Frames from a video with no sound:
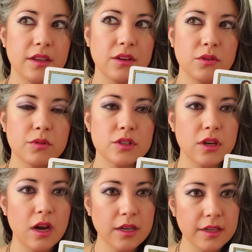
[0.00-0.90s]
you know, we're
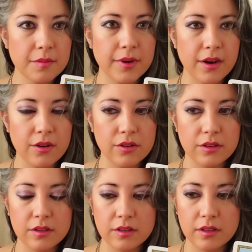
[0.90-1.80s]
talking
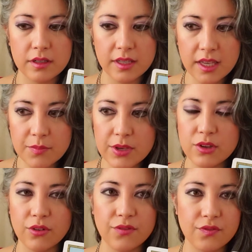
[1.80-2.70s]
about keeping
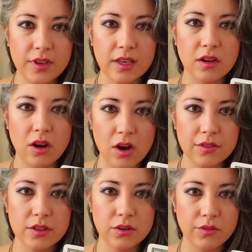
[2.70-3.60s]
your feet
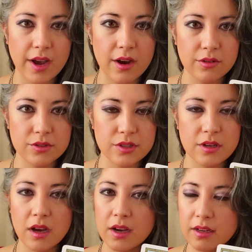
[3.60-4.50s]
on the ground,
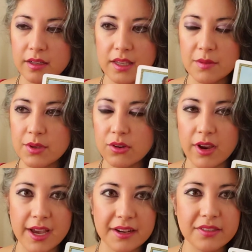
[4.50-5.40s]
not keeping your
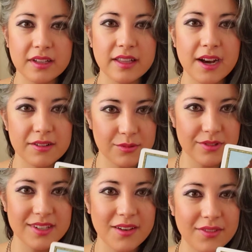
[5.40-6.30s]
head in the clouds. We're
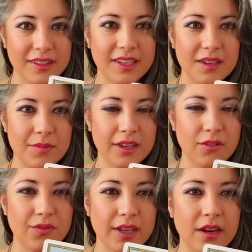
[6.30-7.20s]
definitely keeping your
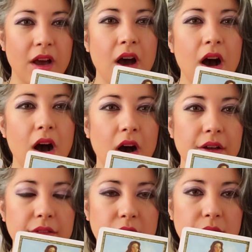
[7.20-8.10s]
feet
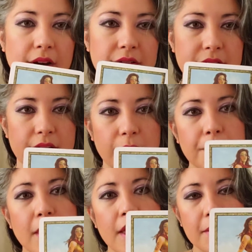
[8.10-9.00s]
on the ground
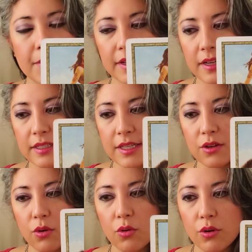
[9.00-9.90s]
here, because
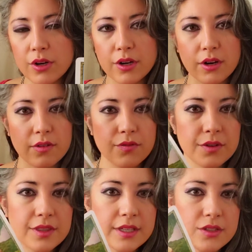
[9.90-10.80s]
in order for
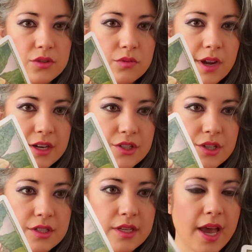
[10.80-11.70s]
this
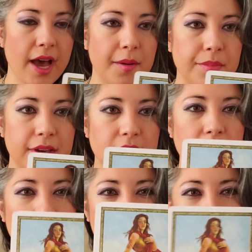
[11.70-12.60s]
direction to happen,
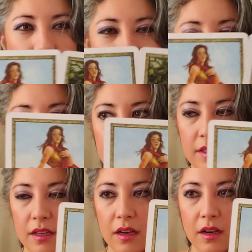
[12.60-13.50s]
there
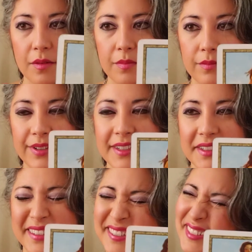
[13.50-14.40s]
is
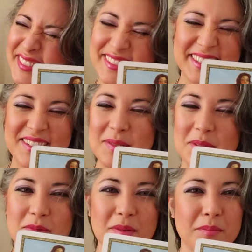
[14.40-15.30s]
give me
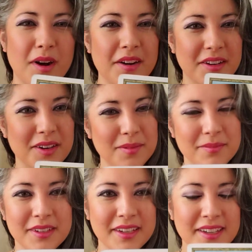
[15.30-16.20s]
the word modicum.
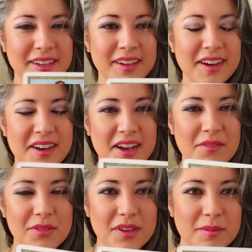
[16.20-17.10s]

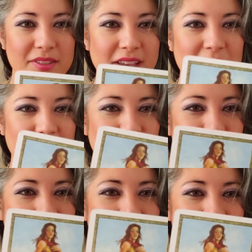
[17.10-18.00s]
Haven't thought about that word
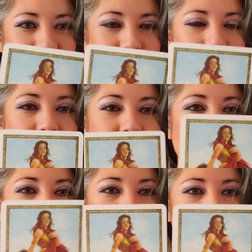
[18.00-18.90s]
for a long time. There is a
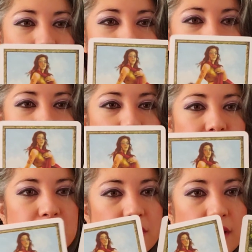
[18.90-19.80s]
modicum of
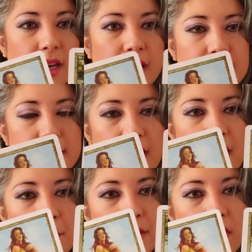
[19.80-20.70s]
surrender that has to
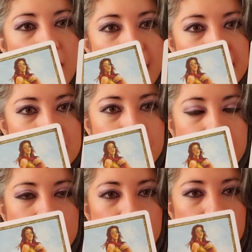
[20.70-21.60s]
happen. Our Hanged
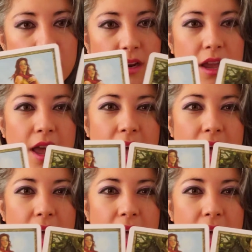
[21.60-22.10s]
Man here,